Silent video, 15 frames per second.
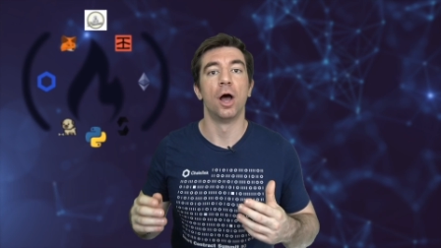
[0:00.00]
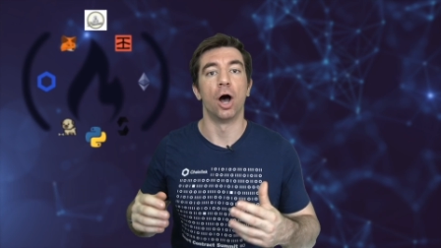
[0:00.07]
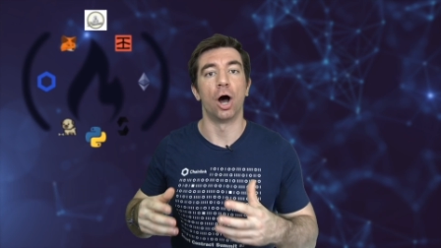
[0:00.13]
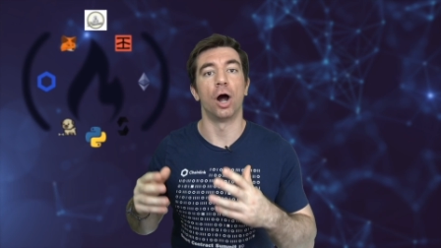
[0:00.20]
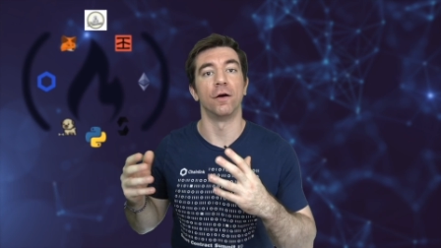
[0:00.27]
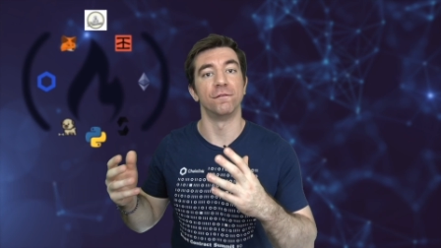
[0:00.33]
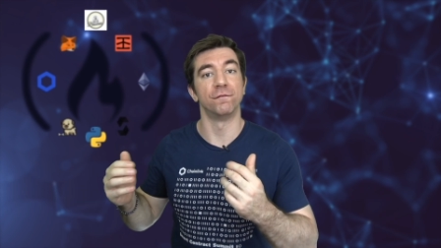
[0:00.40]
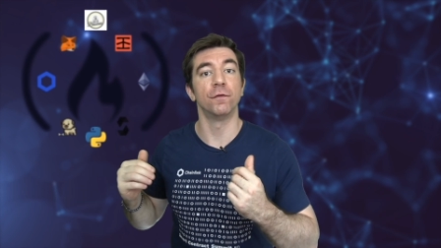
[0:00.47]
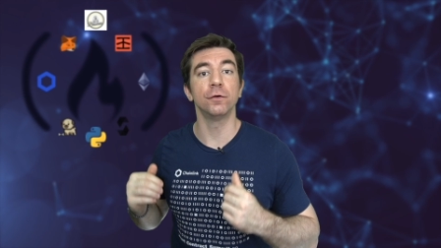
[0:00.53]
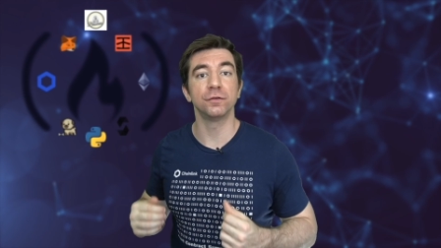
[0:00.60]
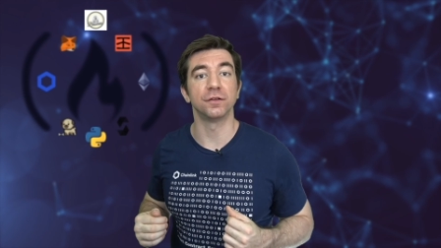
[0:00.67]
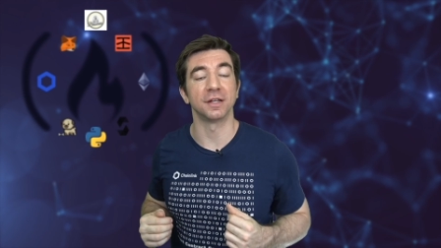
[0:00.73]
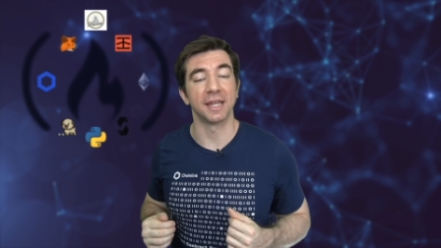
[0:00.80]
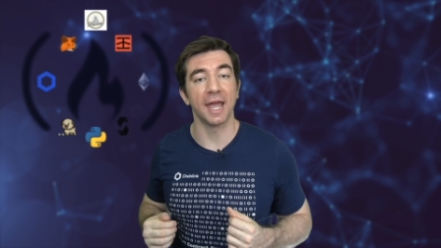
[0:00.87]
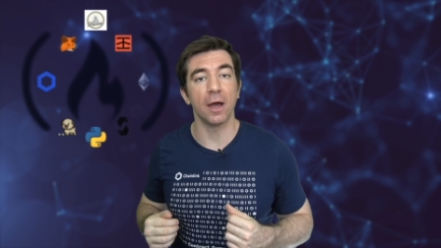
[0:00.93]
our first
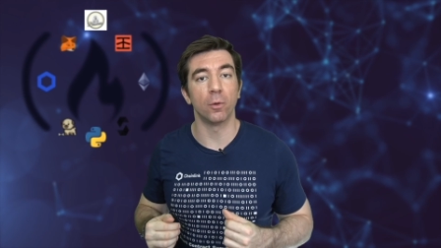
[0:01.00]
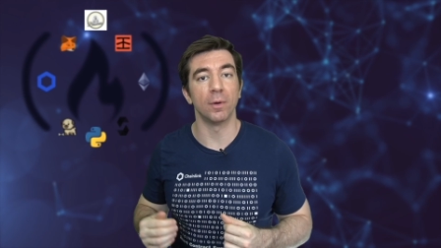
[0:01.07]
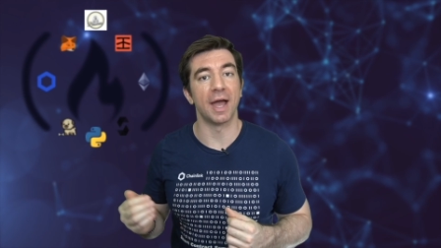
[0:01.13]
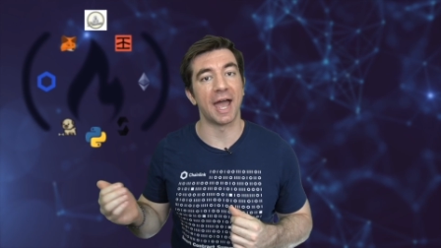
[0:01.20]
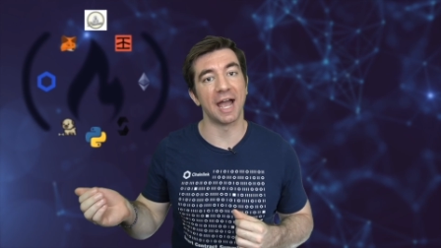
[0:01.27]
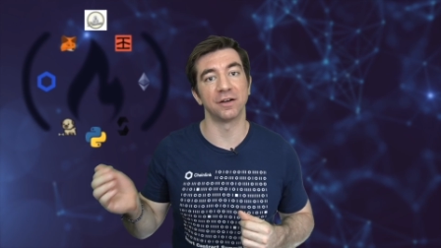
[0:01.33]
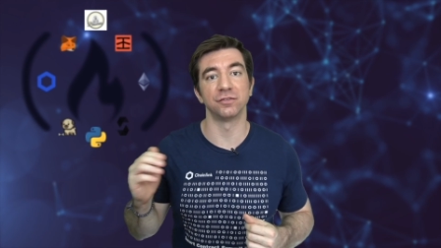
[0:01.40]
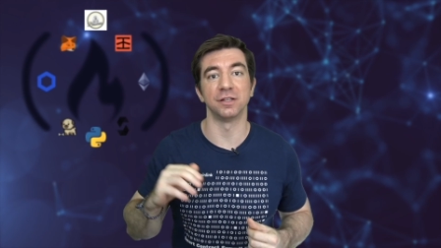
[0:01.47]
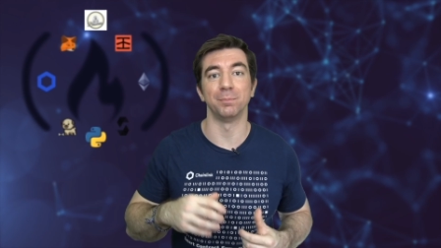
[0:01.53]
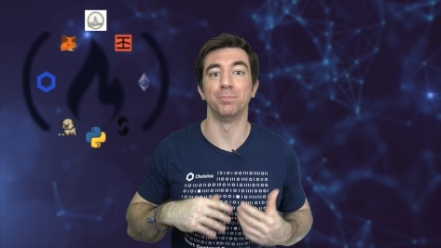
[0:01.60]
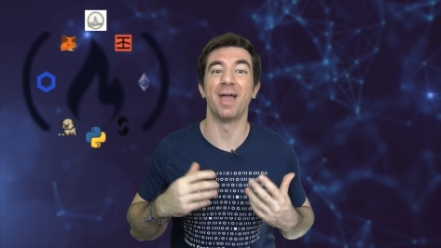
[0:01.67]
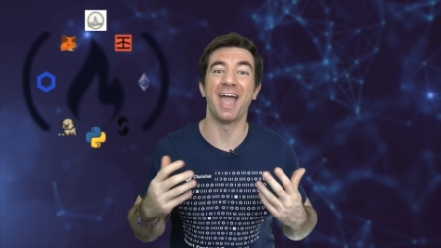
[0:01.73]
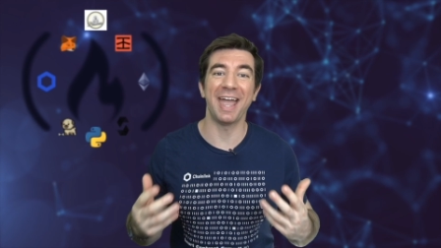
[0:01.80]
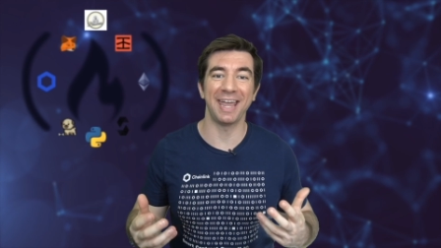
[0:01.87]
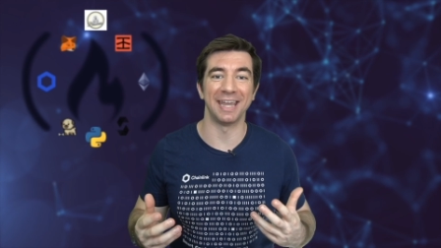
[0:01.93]
account actually
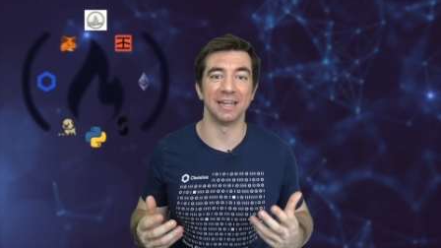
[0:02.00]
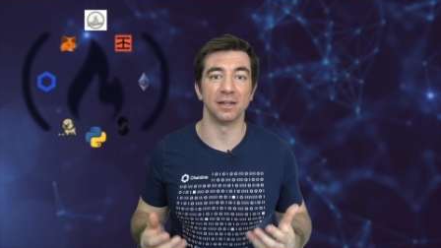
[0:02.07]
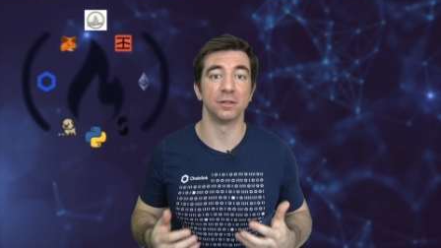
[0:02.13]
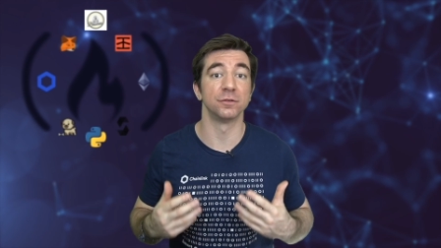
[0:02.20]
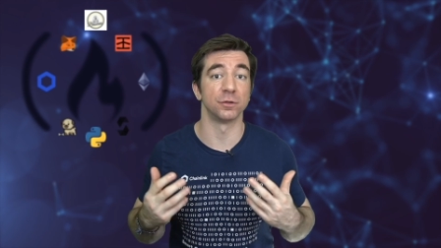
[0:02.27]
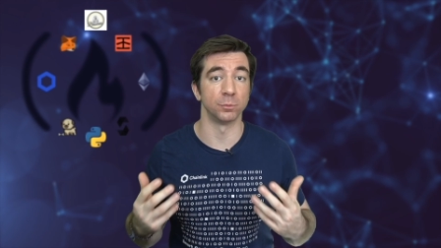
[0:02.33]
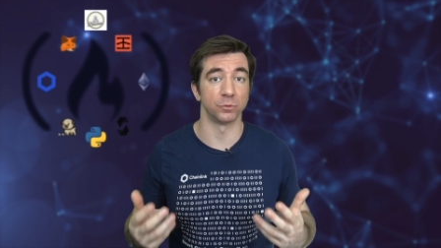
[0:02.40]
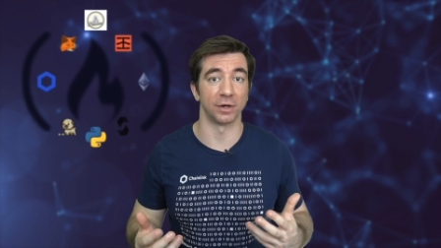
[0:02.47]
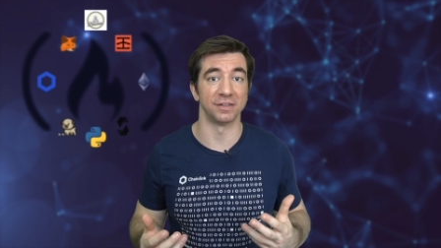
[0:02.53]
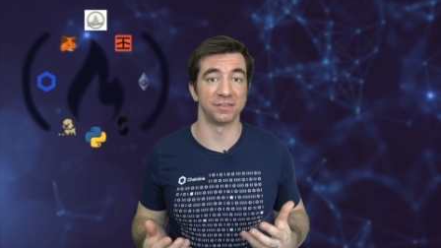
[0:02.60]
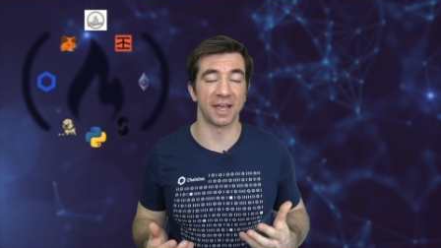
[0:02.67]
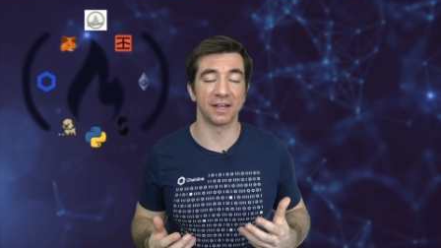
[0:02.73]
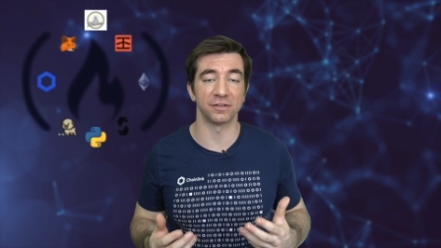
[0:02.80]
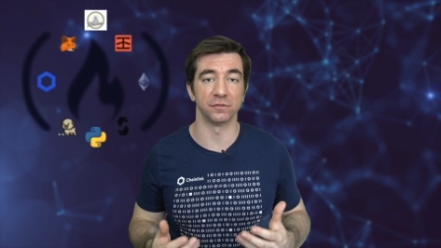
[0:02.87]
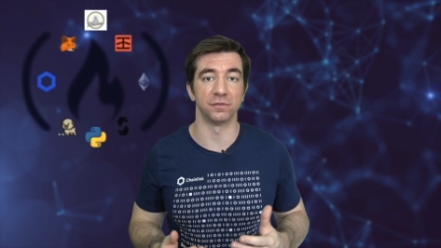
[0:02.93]
paid some
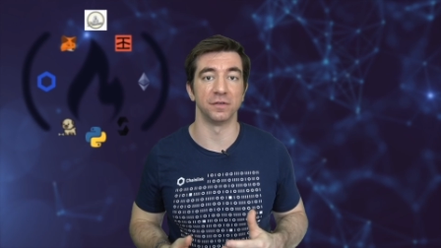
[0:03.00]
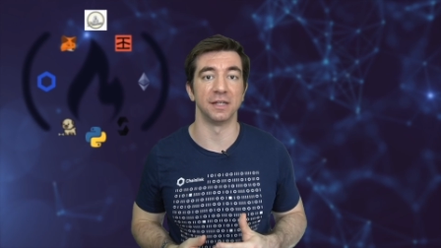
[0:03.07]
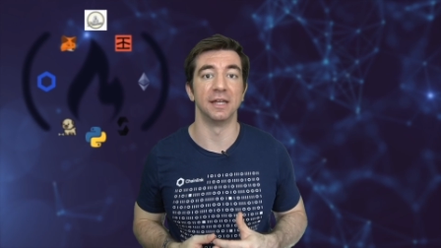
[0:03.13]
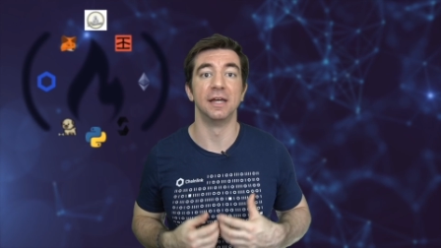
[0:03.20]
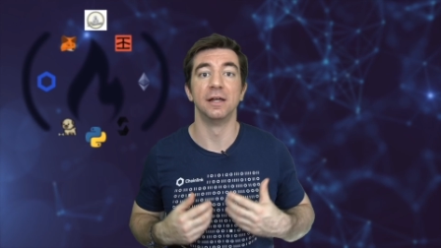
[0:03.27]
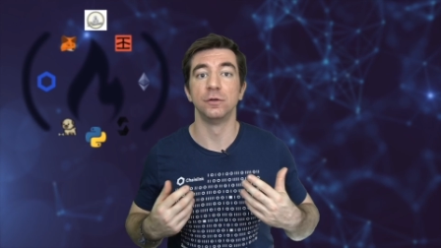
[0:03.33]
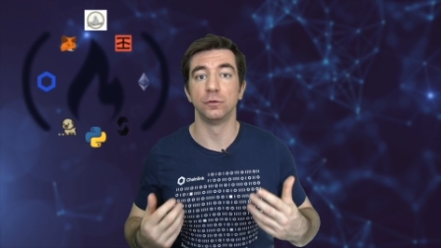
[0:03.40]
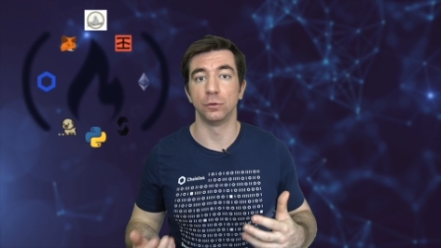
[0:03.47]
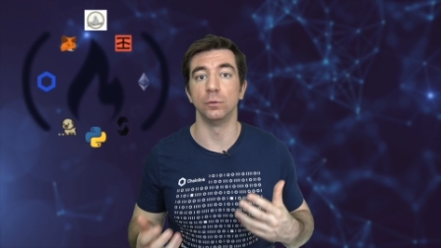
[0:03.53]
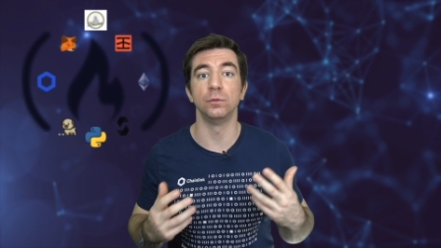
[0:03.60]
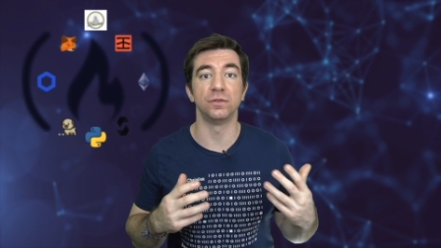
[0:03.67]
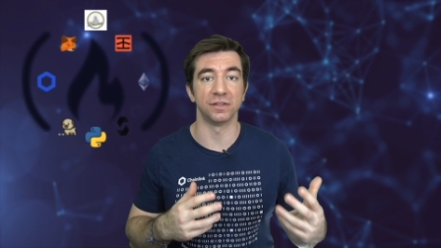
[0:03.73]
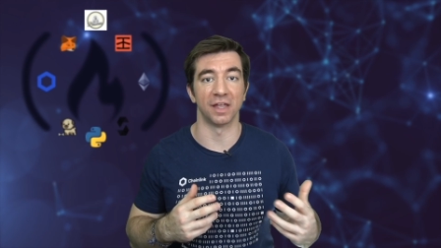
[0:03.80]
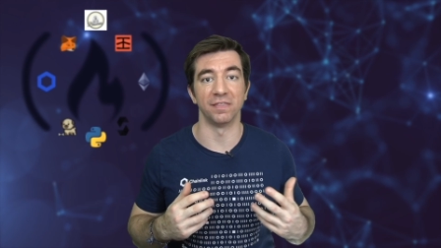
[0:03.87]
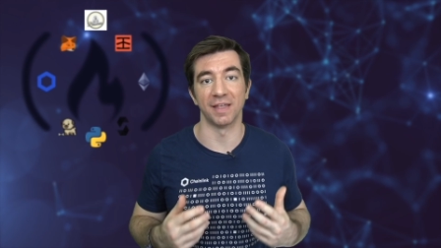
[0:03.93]
transaction fee to
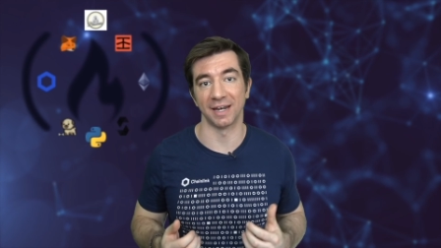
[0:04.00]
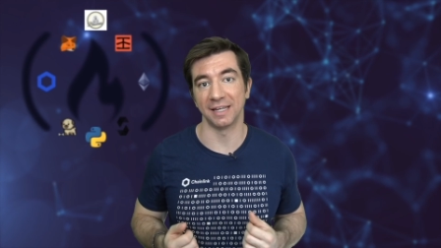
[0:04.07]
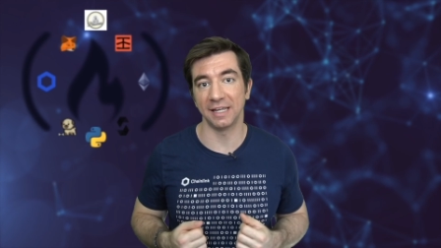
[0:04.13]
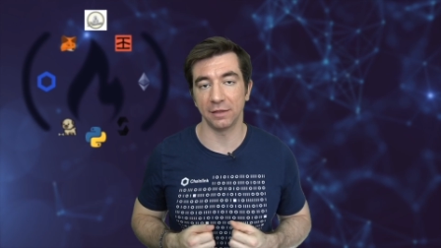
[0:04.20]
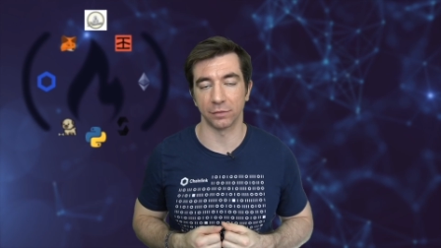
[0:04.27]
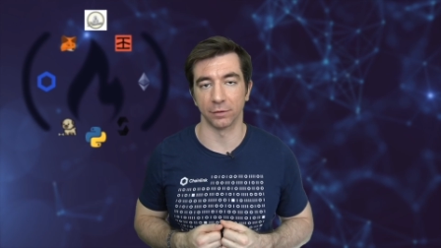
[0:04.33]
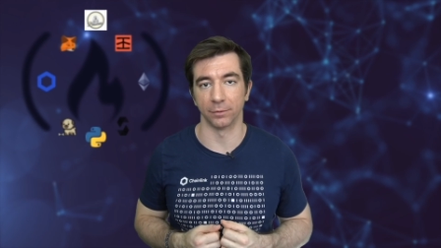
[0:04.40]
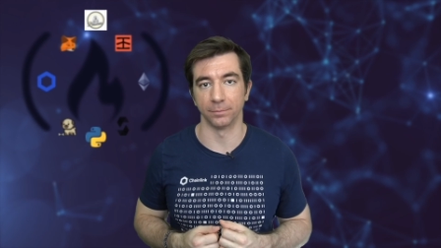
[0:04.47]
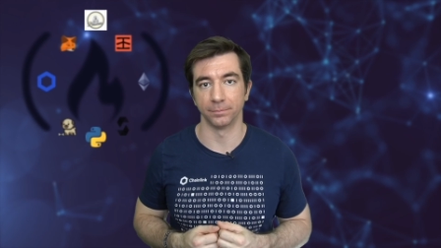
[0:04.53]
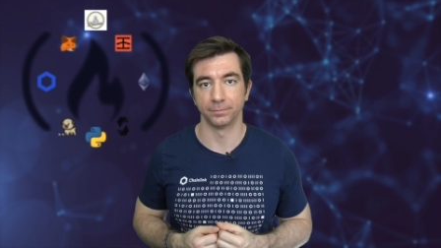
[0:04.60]
send that Ether.